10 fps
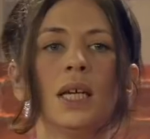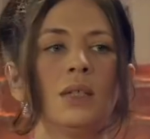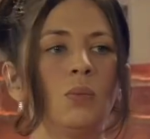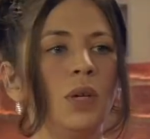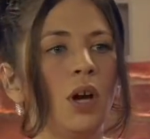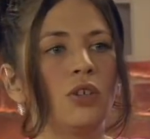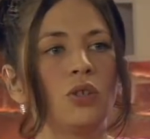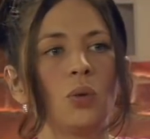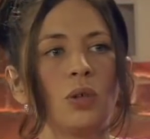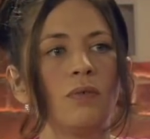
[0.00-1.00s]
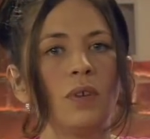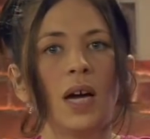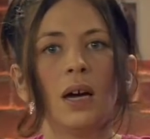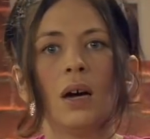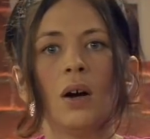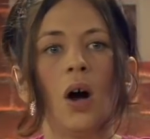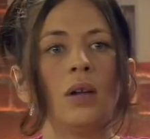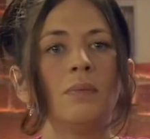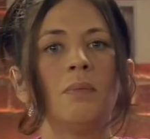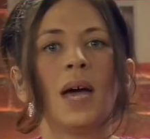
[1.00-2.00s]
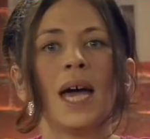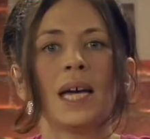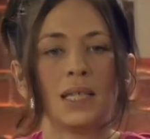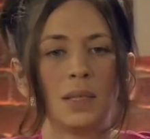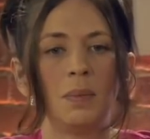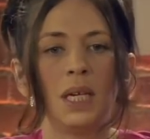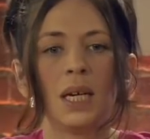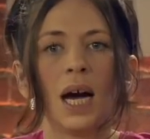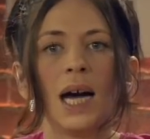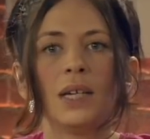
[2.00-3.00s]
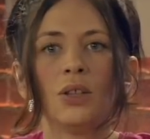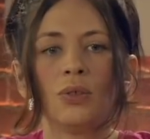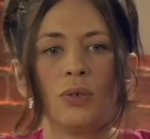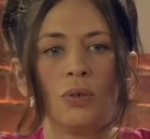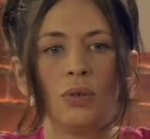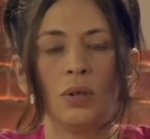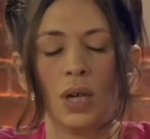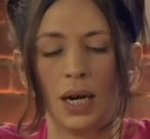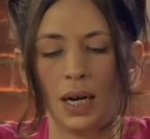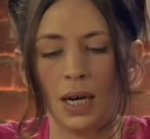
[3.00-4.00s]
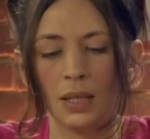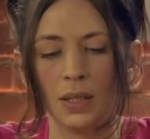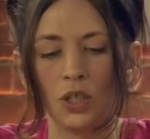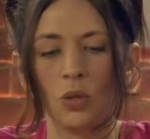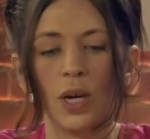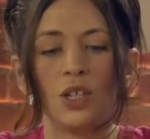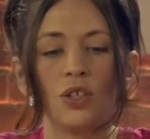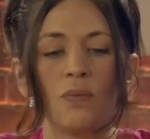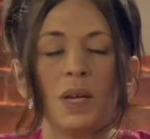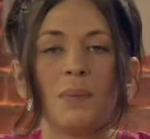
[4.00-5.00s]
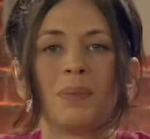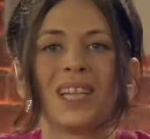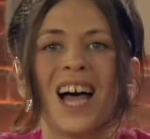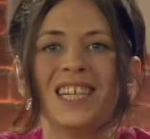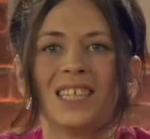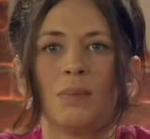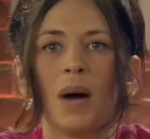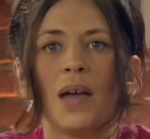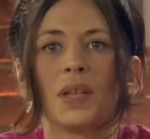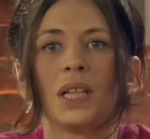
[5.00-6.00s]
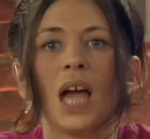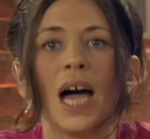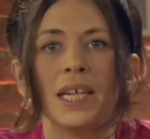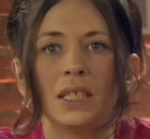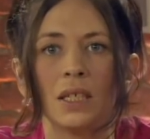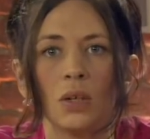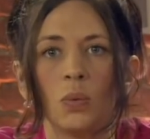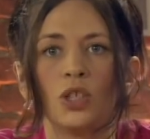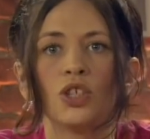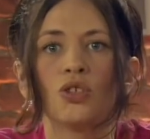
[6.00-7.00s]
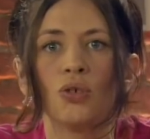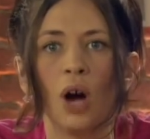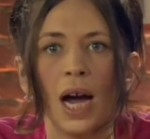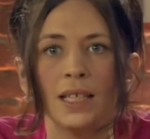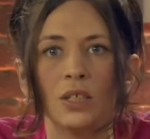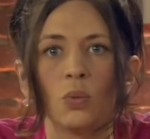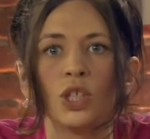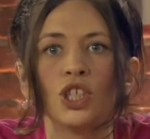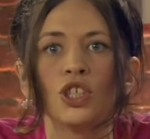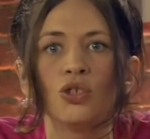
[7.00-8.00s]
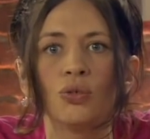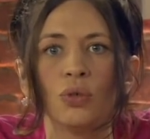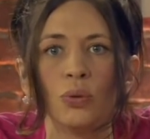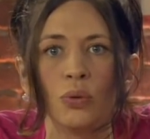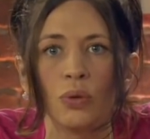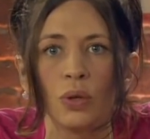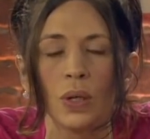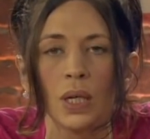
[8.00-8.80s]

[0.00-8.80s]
we are sort of en masse being guided through a situation of being blinded by the light, which is Christ, which is truth.